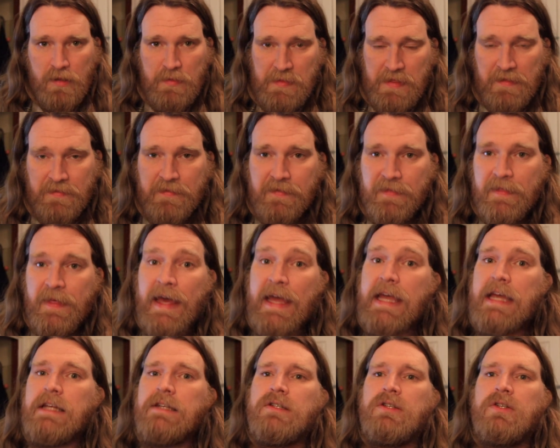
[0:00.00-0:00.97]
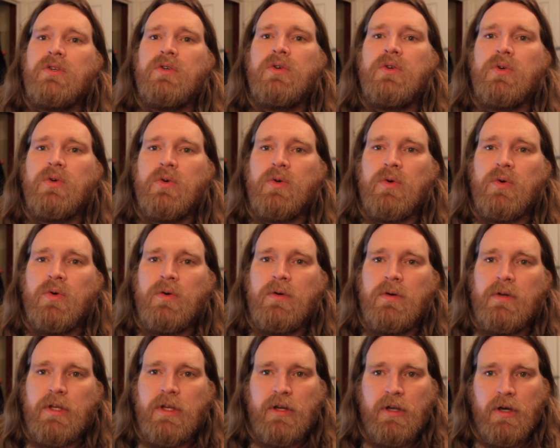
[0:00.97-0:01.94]
that they too,
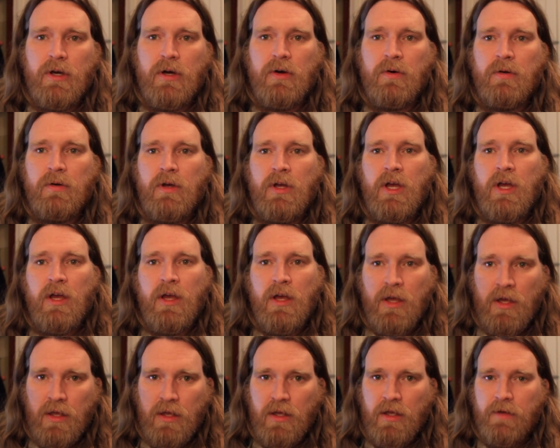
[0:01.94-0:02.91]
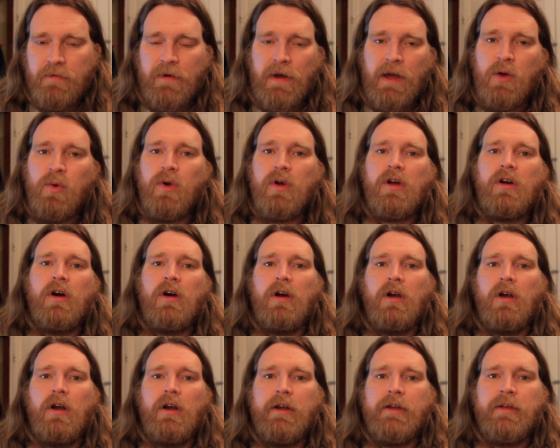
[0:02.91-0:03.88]
if I work
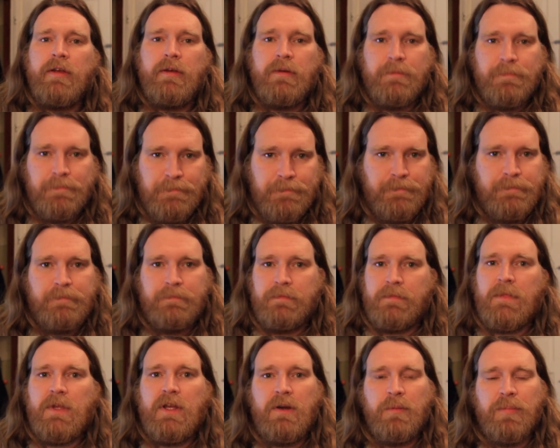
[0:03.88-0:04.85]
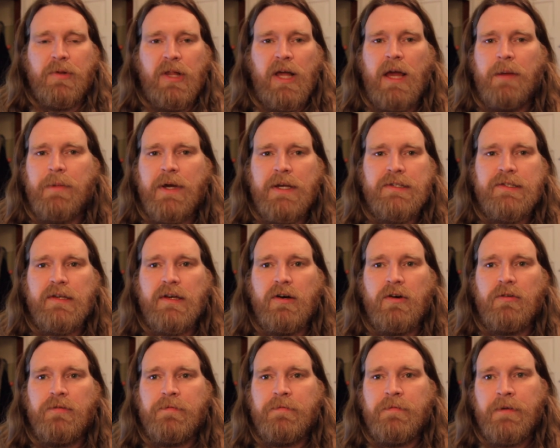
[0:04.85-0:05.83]
hard and apply
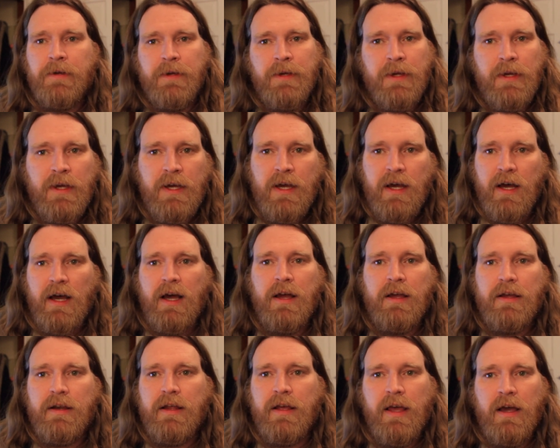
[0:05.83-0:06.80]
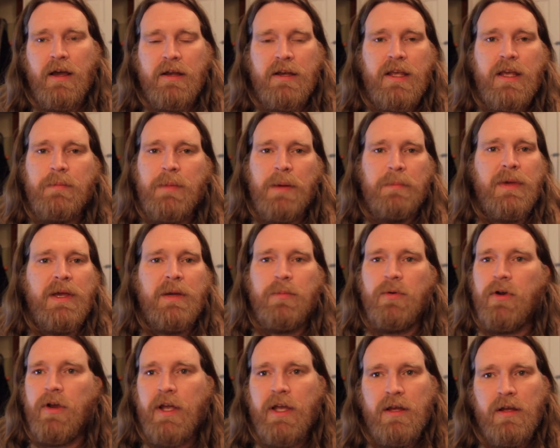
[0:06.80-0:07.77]
myself, I'm gonna hit my big
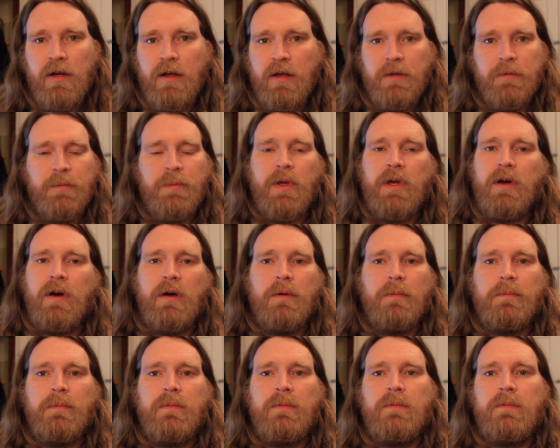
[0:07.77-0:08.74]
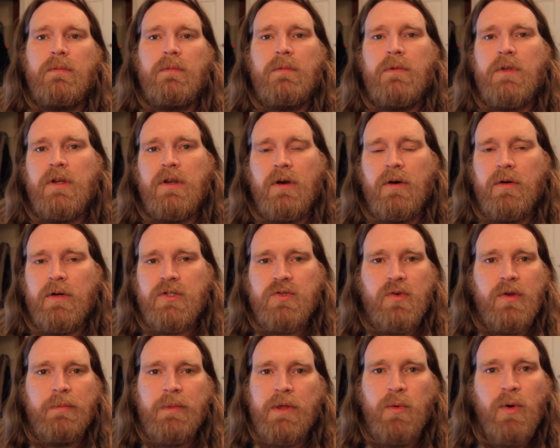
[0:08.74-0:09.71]
break and I'm gonna become,
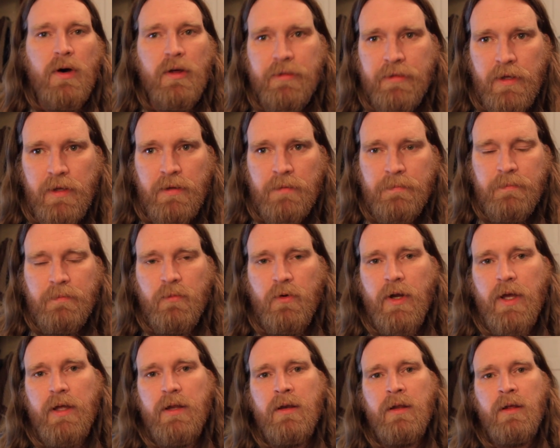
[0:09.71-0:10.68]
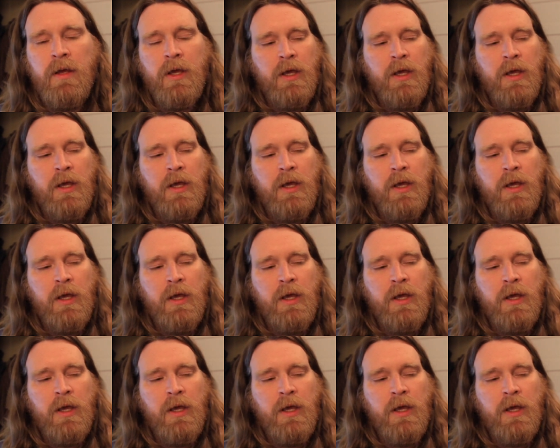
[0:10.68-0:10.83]
extremely wealthy, right?